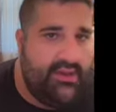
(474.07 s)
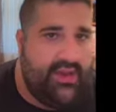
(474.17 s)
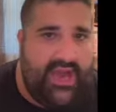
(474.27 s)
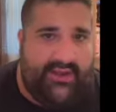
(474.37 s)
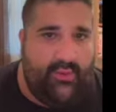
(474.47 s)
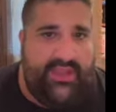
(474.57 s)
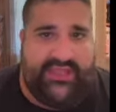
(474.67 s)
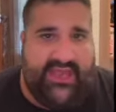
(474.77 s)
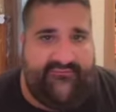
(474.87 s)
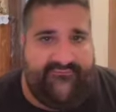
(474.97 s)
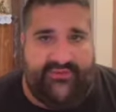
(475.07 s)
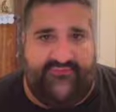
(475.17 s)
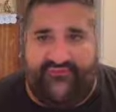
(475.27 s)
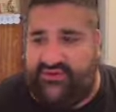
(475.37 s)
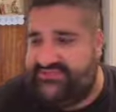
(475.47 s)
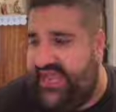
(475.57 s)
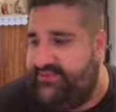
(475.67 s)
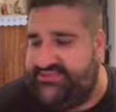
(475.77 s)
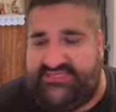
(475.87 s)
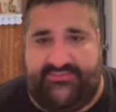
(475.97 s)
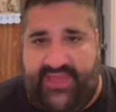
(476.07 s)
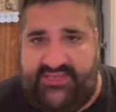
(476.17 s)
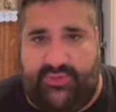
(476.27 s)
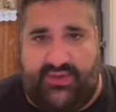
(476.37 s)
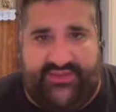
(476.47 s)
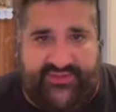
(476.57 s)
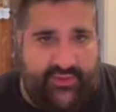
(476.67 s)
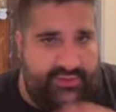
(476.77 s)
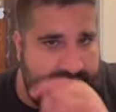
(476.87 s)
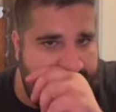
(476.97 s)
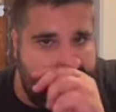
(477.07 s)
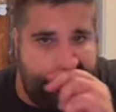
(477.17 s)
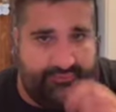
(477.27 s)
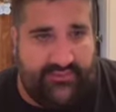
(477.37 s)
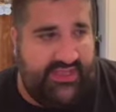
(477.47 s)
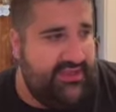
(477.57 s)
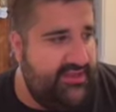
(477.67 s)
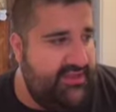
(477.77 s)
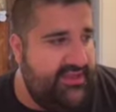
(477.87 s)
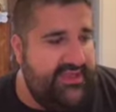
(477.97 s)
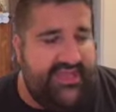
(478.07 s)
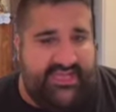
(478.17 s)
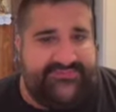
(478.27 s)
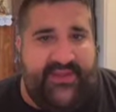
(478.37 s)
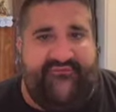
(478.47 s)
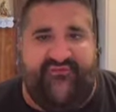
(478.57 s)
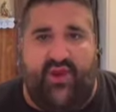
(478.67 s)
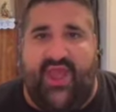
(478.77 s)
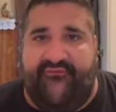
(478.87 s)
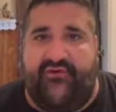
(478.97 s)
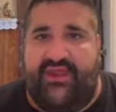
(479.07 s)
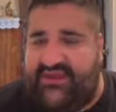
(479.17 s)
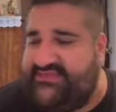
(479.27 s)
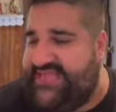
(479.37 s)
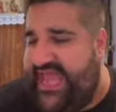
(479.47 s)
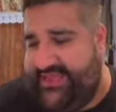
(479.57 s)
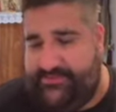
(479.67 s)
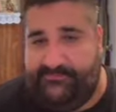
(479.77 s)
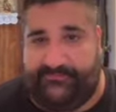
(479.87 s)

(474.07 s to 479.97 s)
on a weekend for the first time since May 23rd. It's been forever and a day.